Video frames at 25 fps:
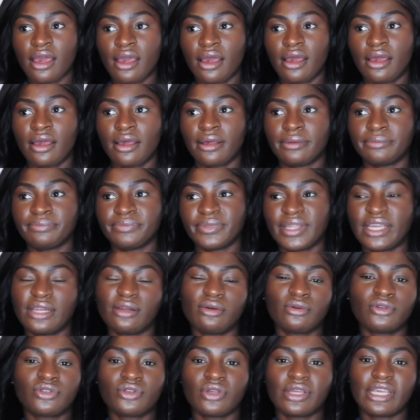And
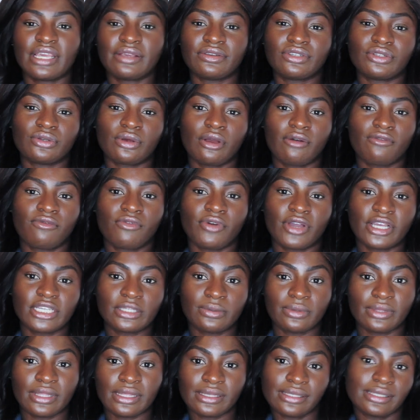also it gives you a voice
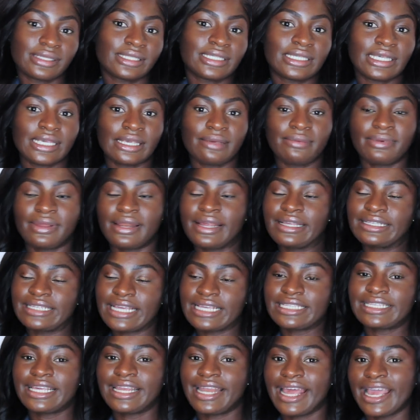within the team. And as
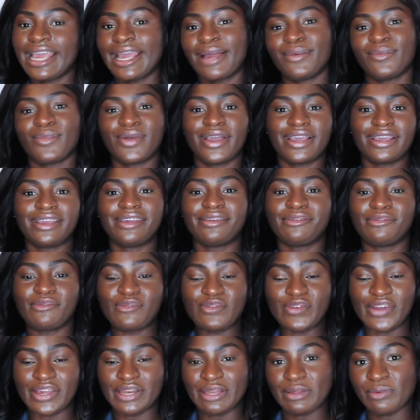I said, I am working on
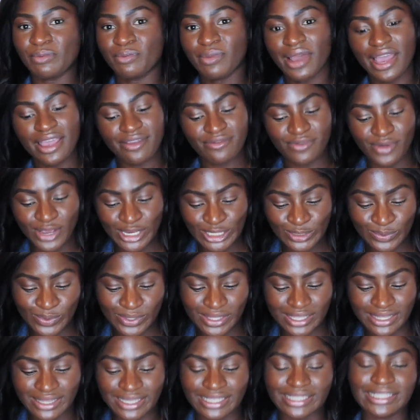finding my voice
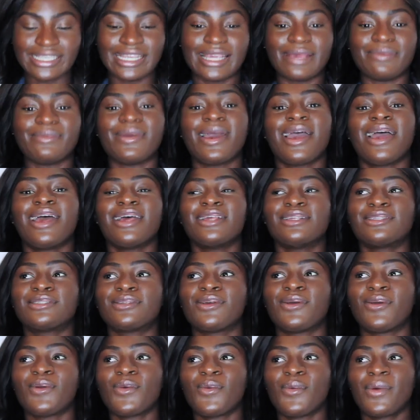within the team.
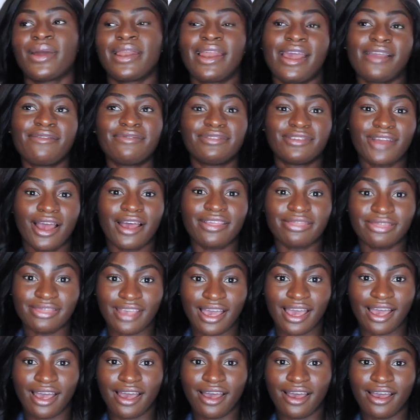So when I've done
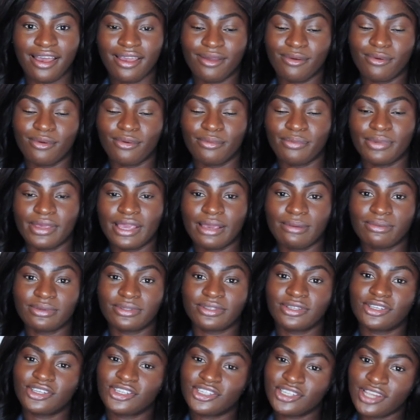that, I will be able
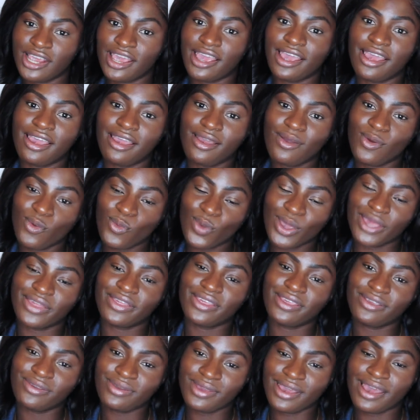to share with
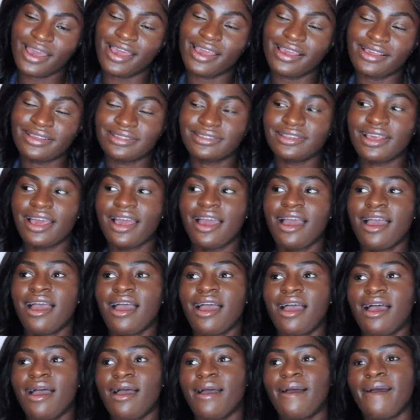you guys.
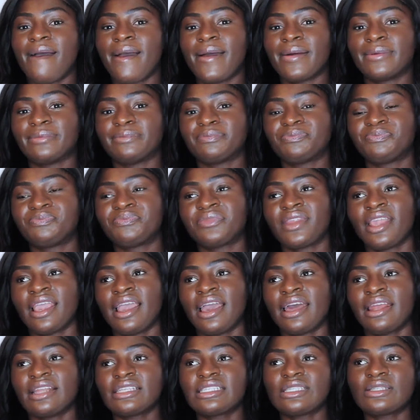I
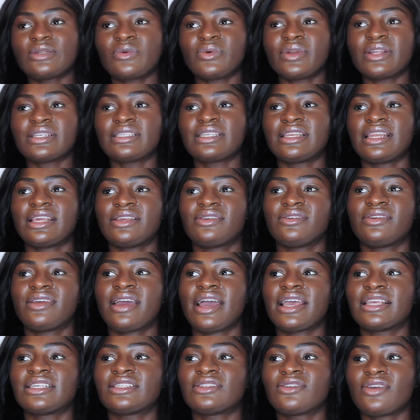also wanted to let you
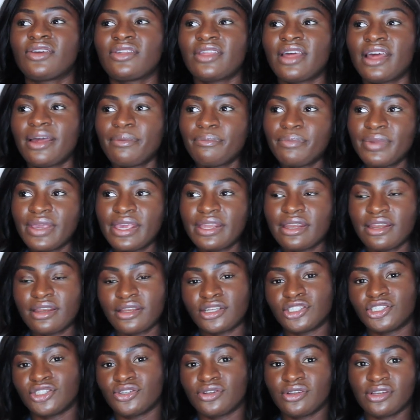guys know that being in
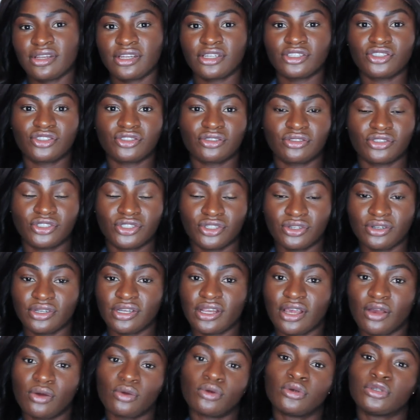a
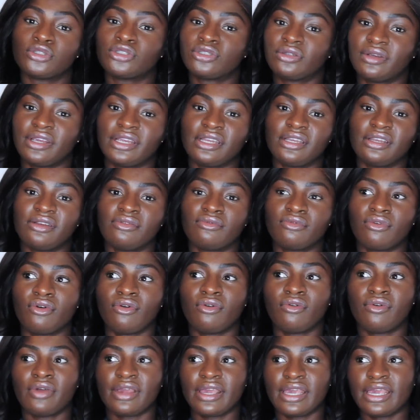junior or trainee
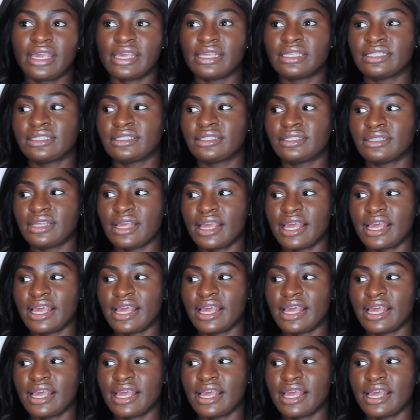role is